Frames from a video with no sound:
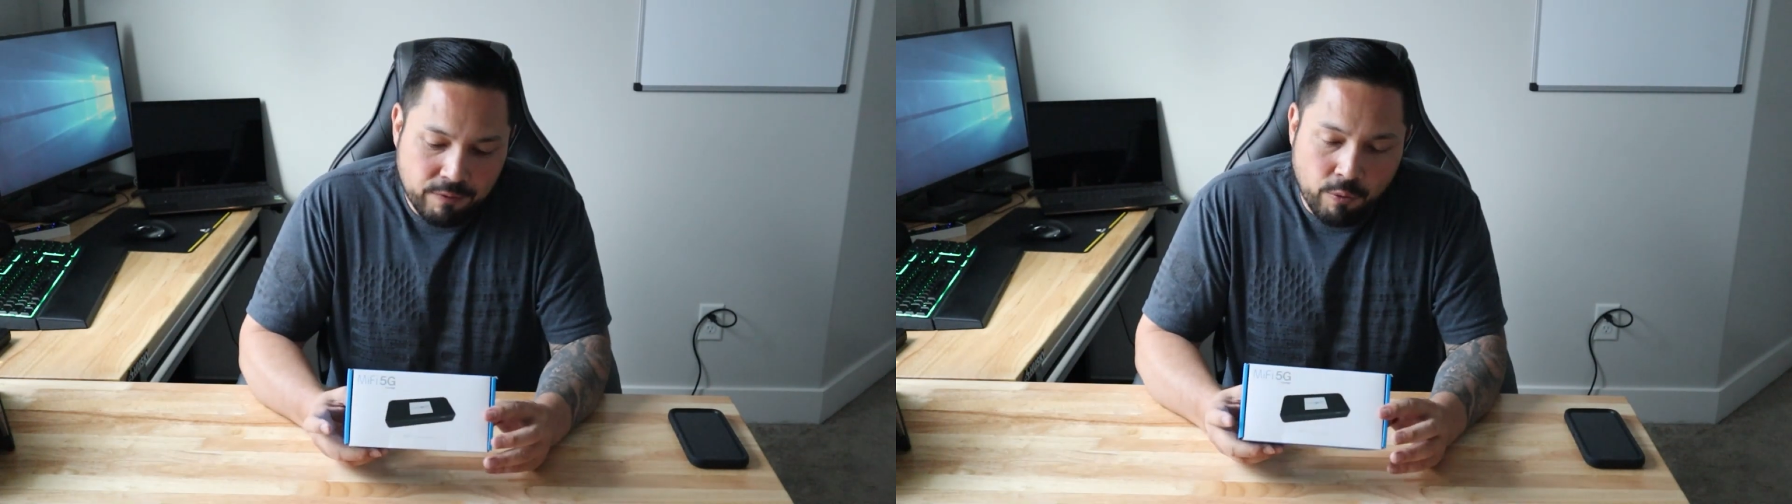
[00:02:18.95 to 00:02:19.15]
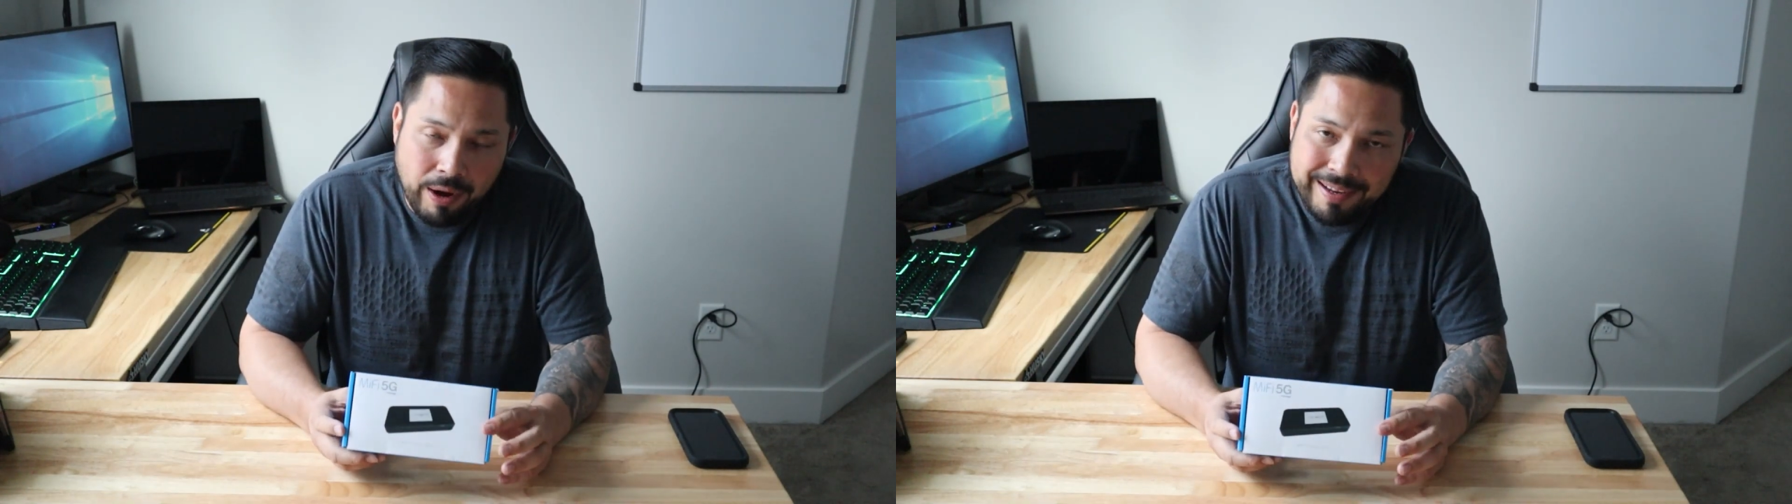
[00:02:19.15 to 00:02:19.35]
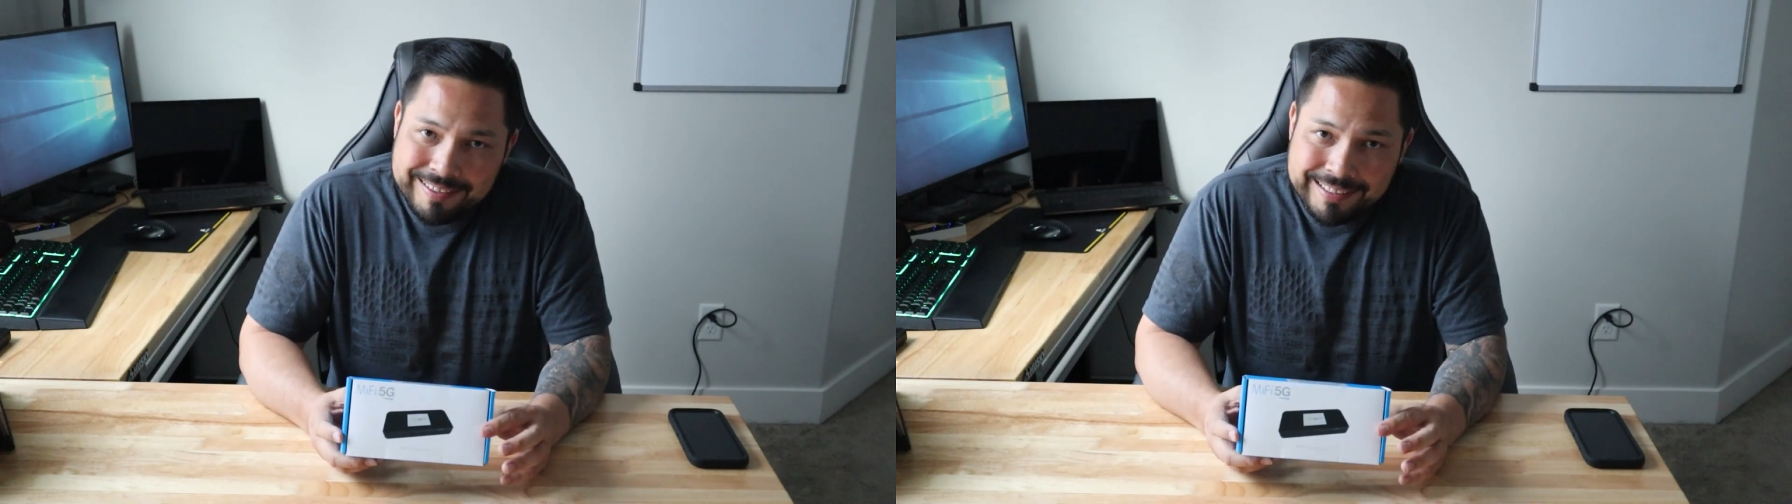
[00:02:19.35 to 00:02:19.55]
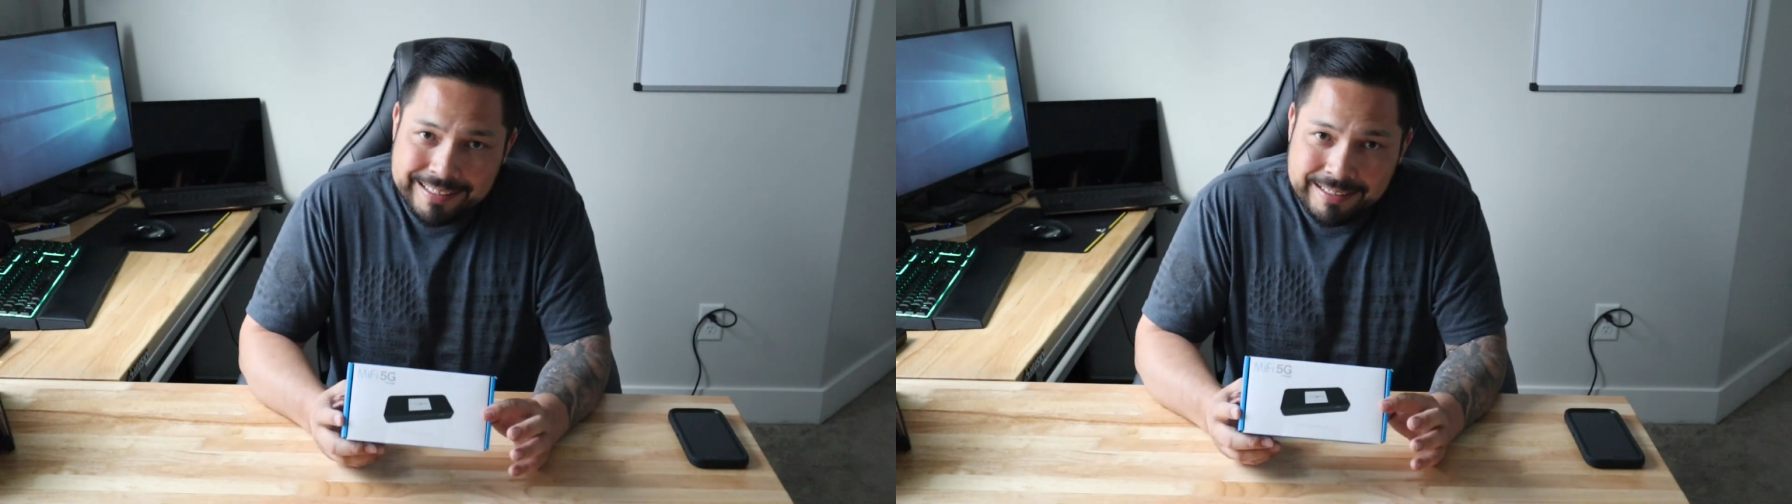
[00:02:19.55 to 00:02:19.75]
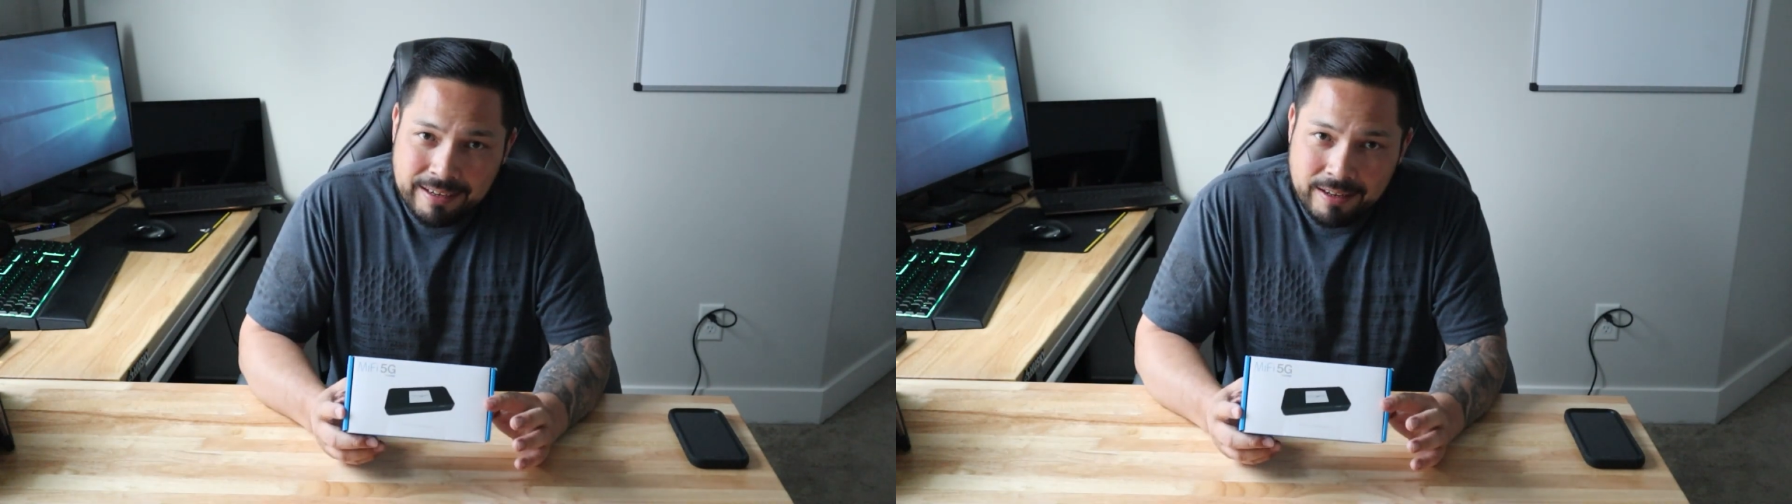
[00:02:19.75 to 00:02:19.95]

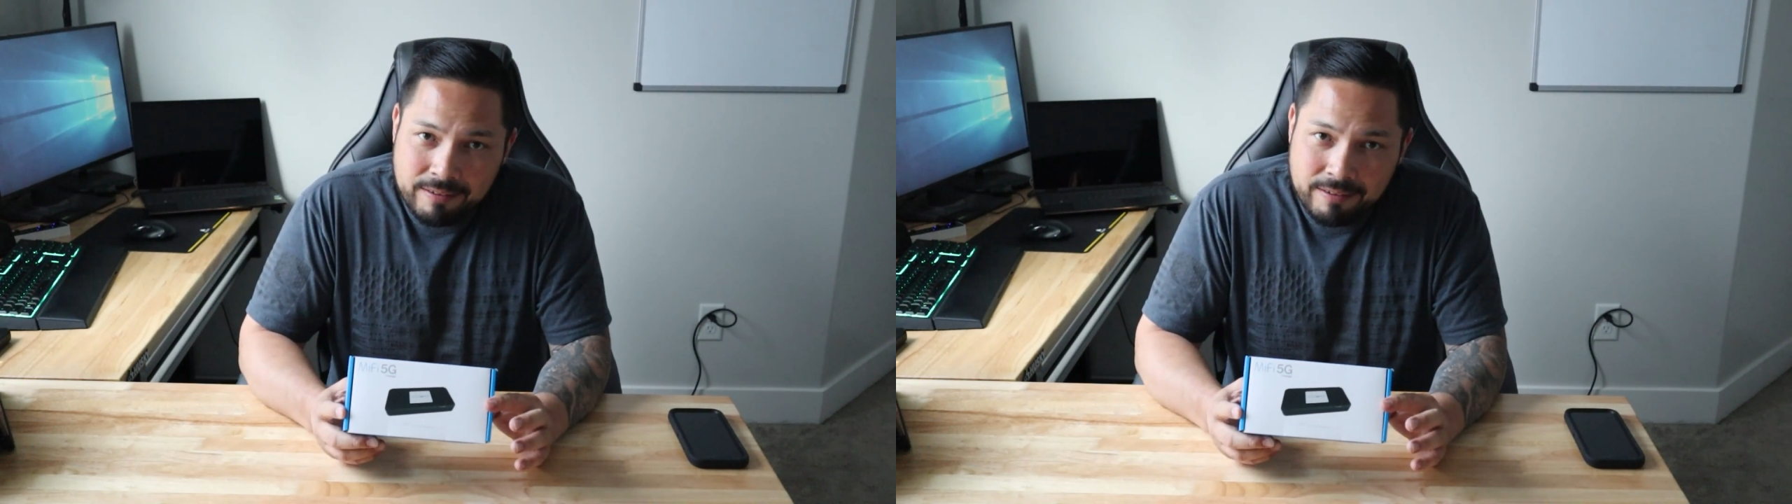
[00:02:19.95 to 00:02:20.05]
Verizon,